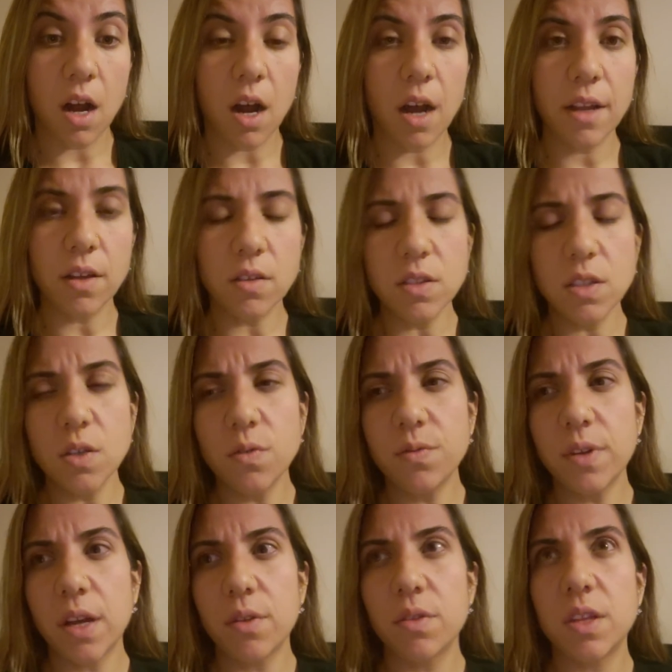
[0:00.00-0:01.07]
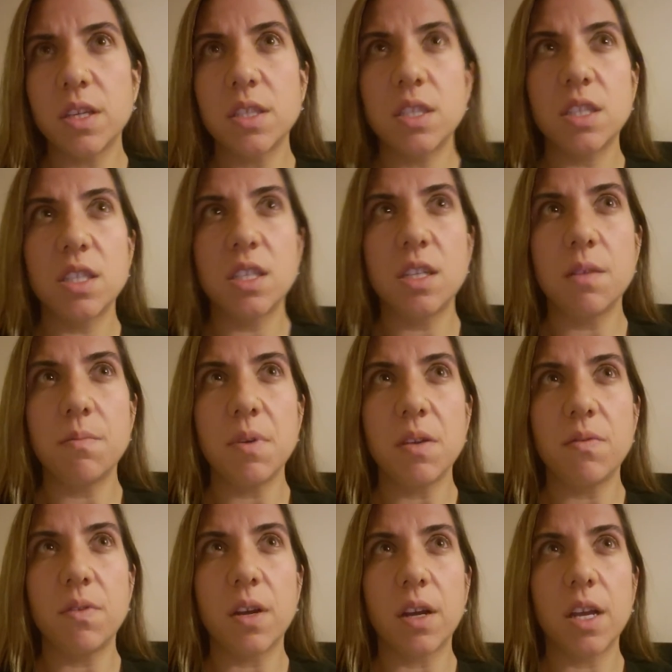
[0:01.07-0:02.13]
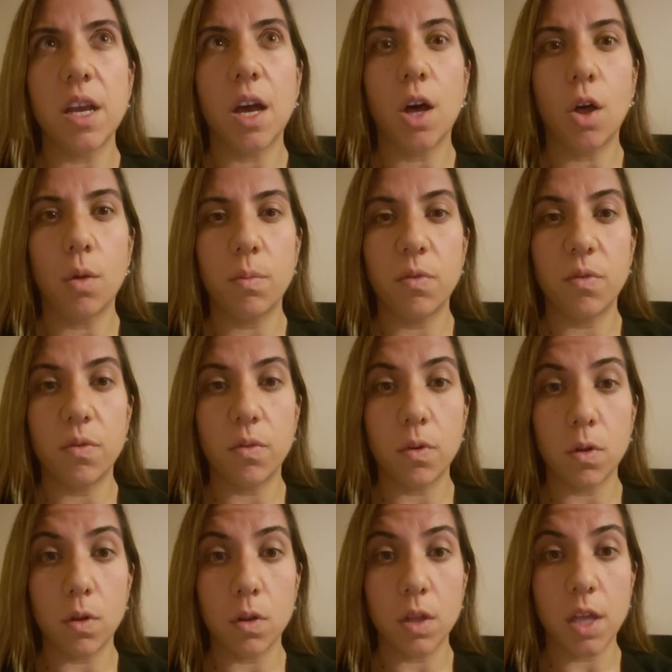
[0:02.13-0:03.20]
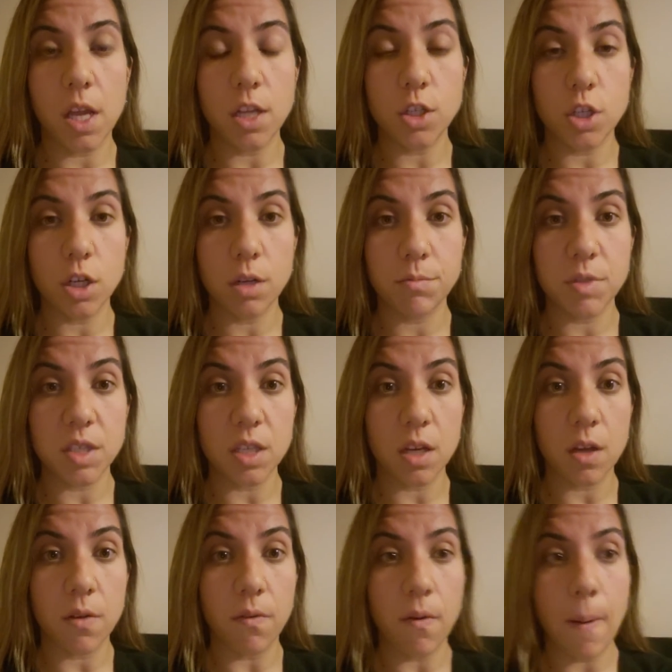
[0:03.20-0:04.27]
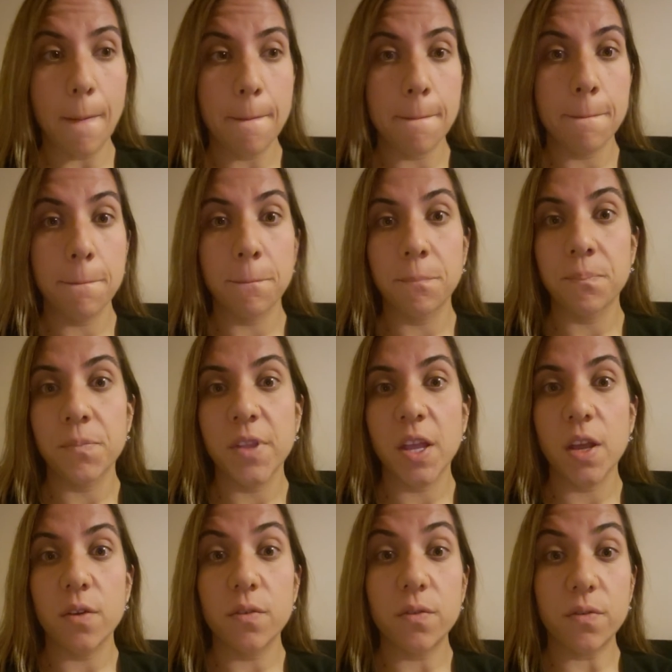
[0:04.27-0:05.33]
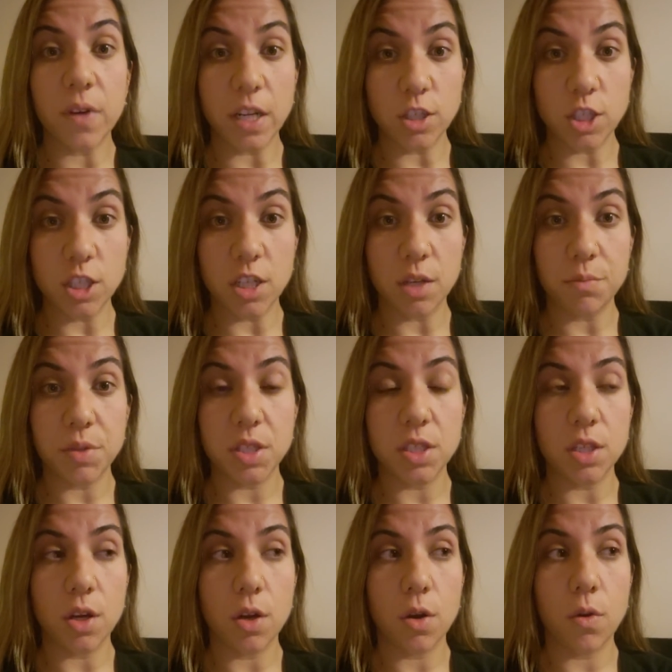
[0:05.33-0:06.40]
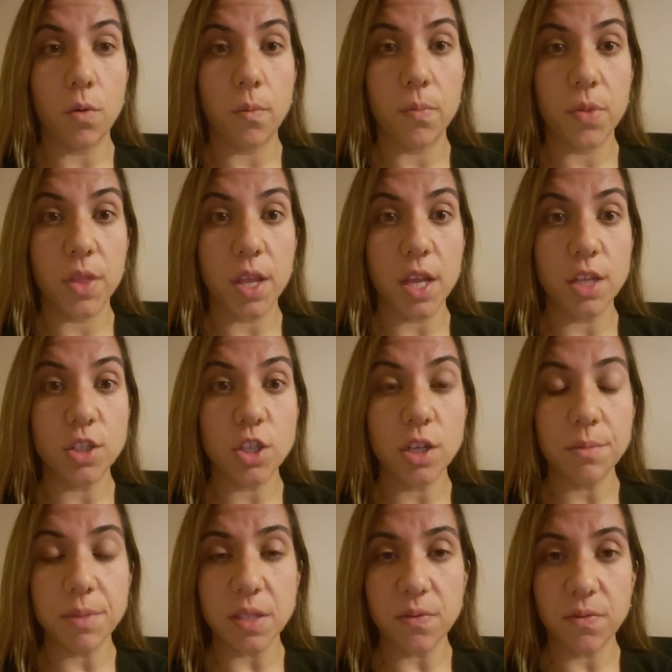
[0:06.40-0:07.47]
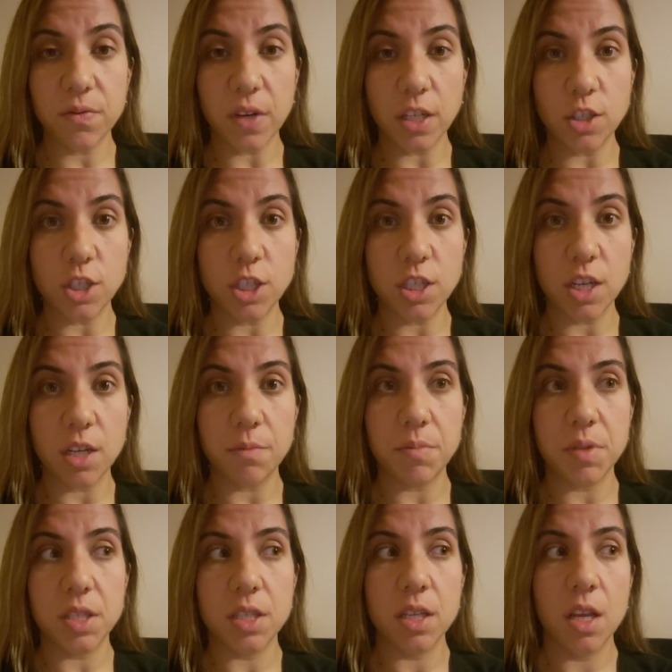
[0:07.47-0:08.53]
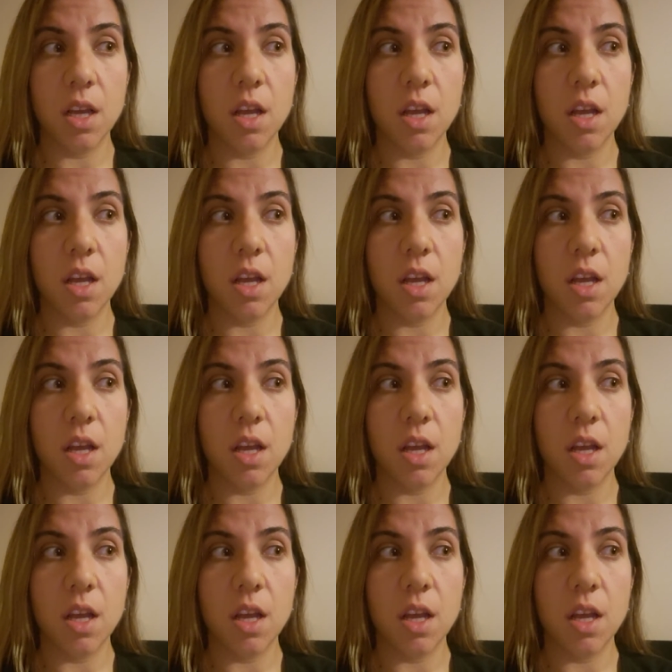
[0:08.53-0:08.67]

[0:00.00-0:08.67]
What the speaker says: I also found this to be very helpful in terms of friendships. So in terms of friendships,